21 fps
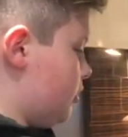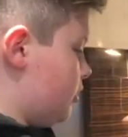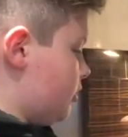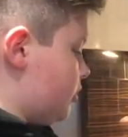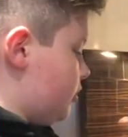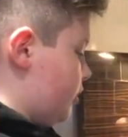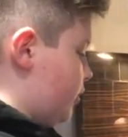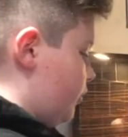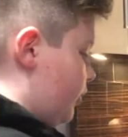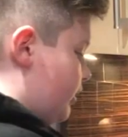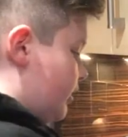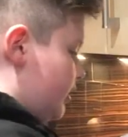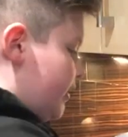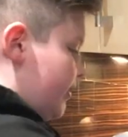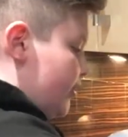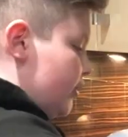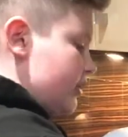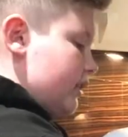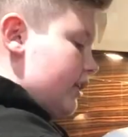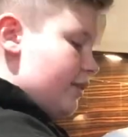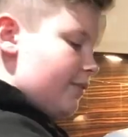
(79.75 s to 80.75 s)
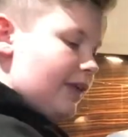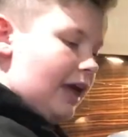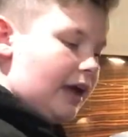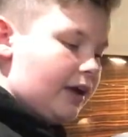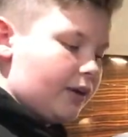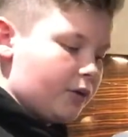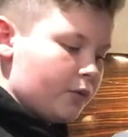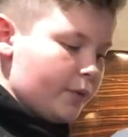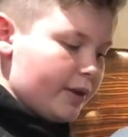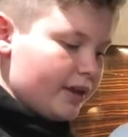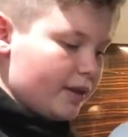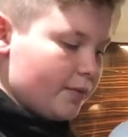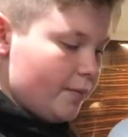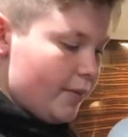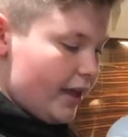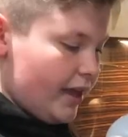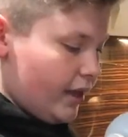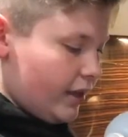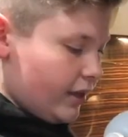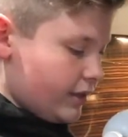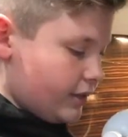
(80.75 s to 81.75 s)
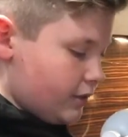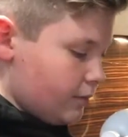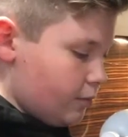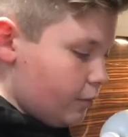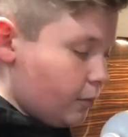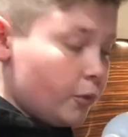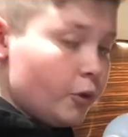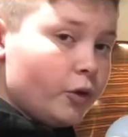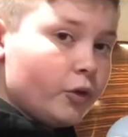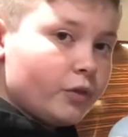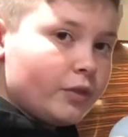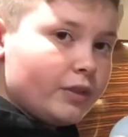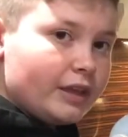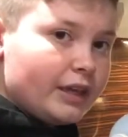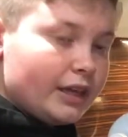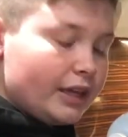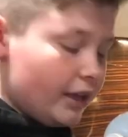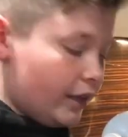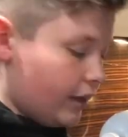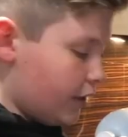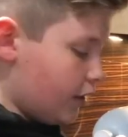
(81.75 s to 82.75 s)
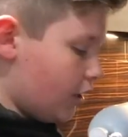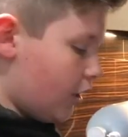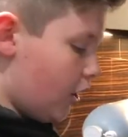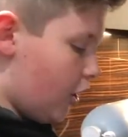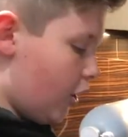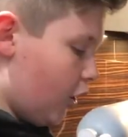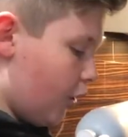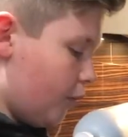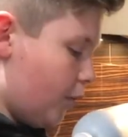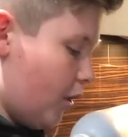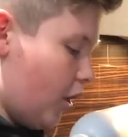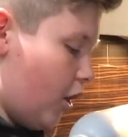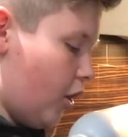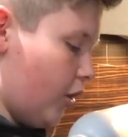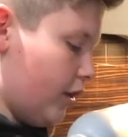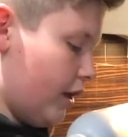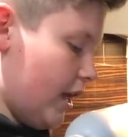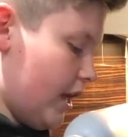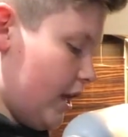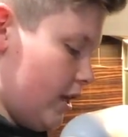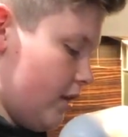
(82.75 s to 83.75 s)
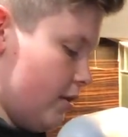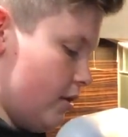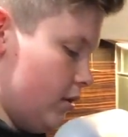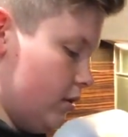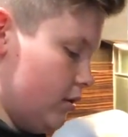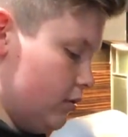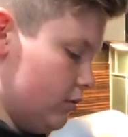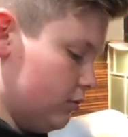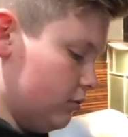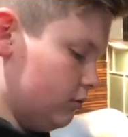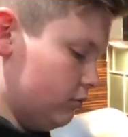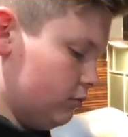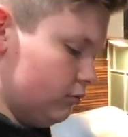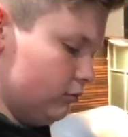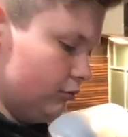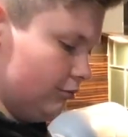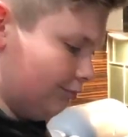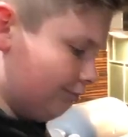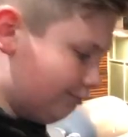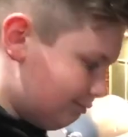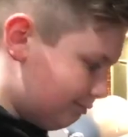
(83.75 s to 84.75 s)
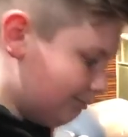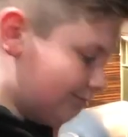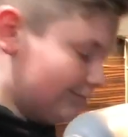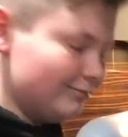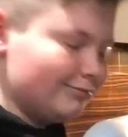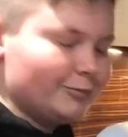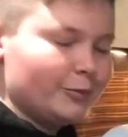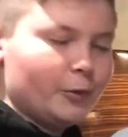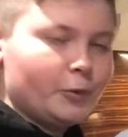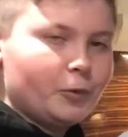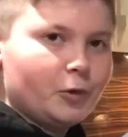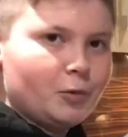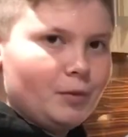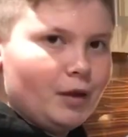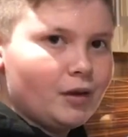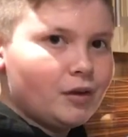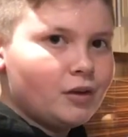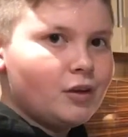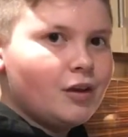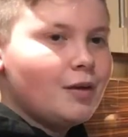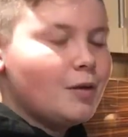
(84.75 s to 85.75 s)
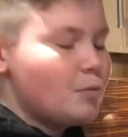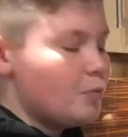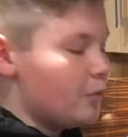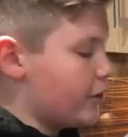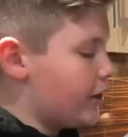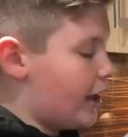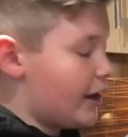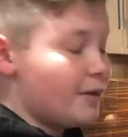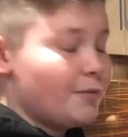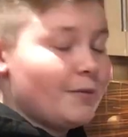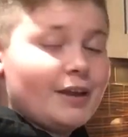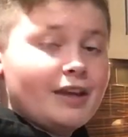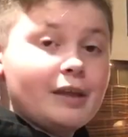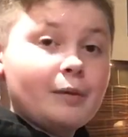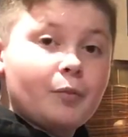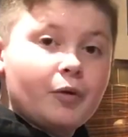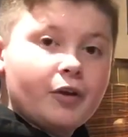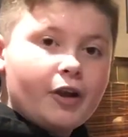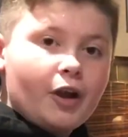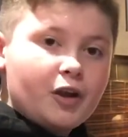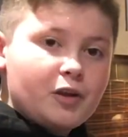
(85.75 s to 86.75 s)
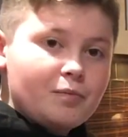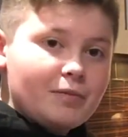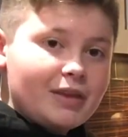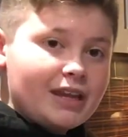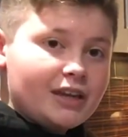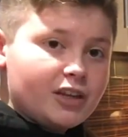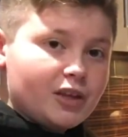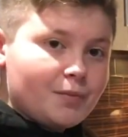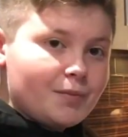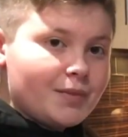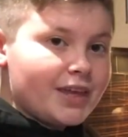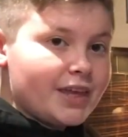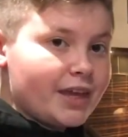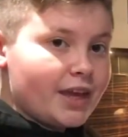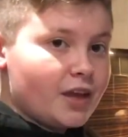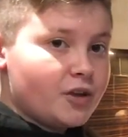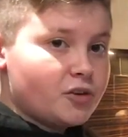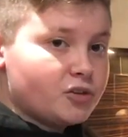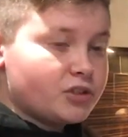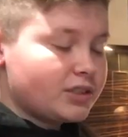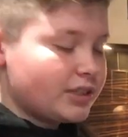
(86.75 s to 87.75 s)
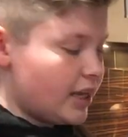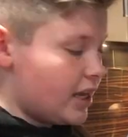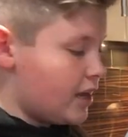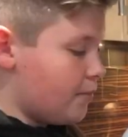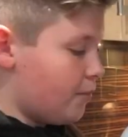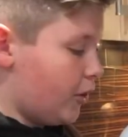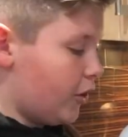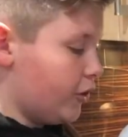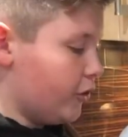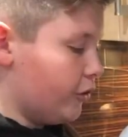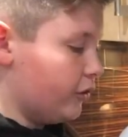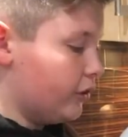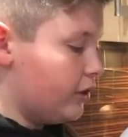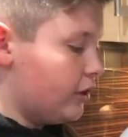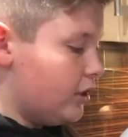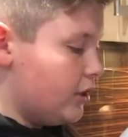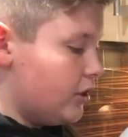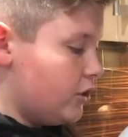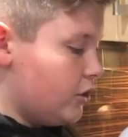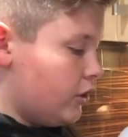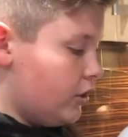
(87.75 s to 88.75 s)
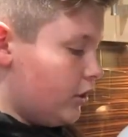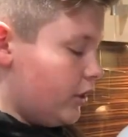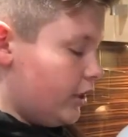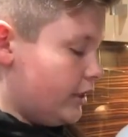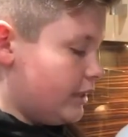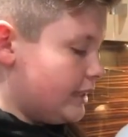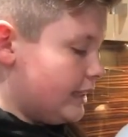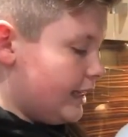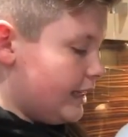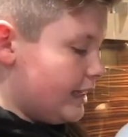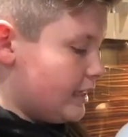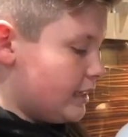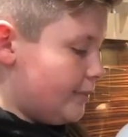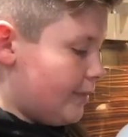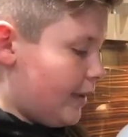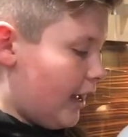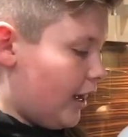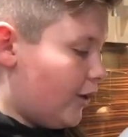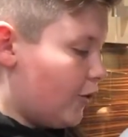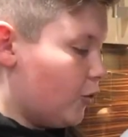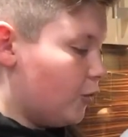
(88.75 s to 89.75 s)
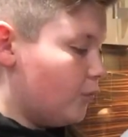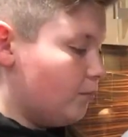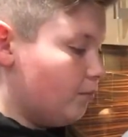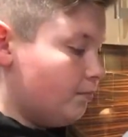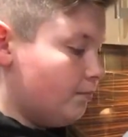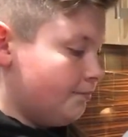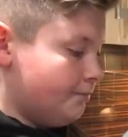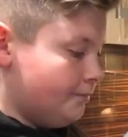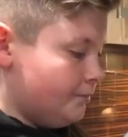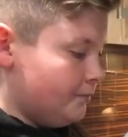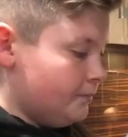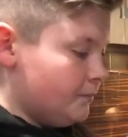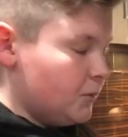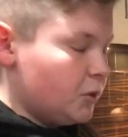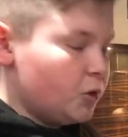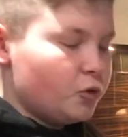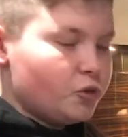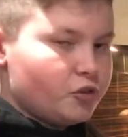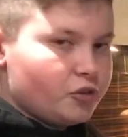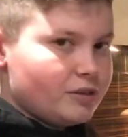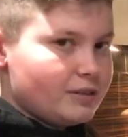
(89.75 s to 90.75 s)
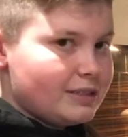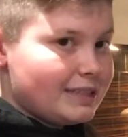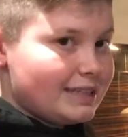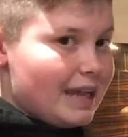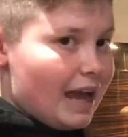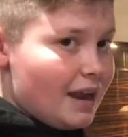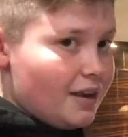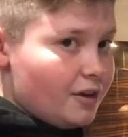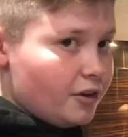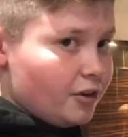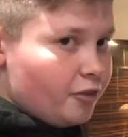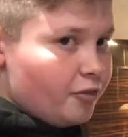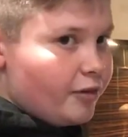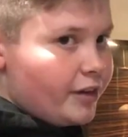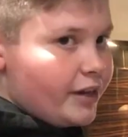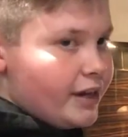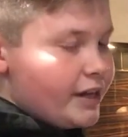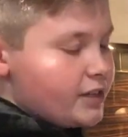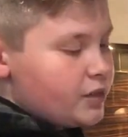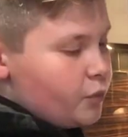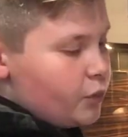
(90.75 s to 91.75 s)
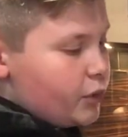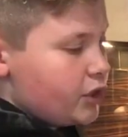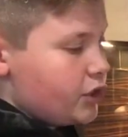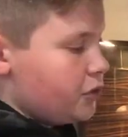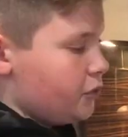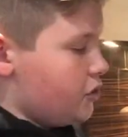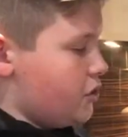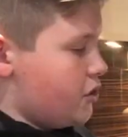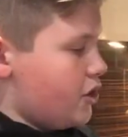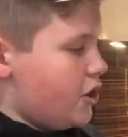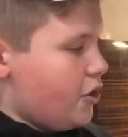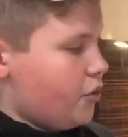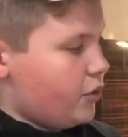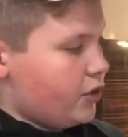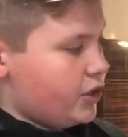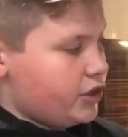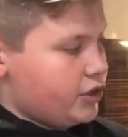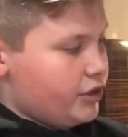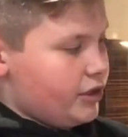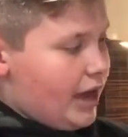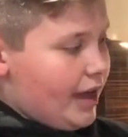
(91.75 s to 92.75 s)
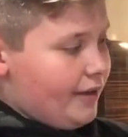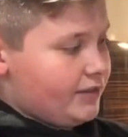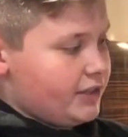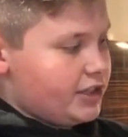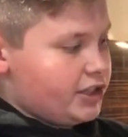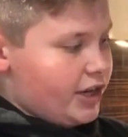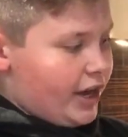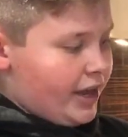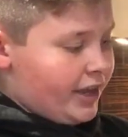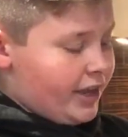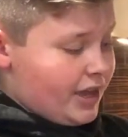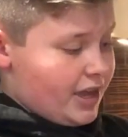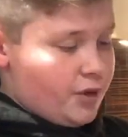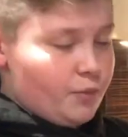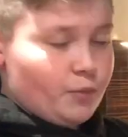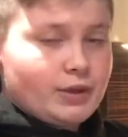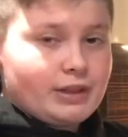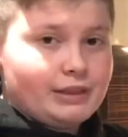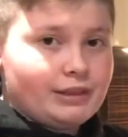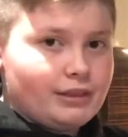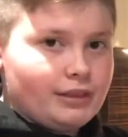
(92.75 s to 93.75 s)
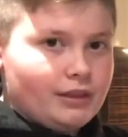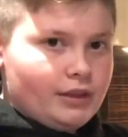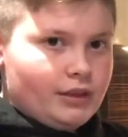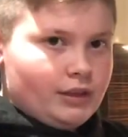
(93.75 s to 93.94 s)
So once you just give that a quick mix, put the hob on a, but anyway, you put it on a medium heat and just let it boil until it's about 110 degrees, which you will know because you have to check it with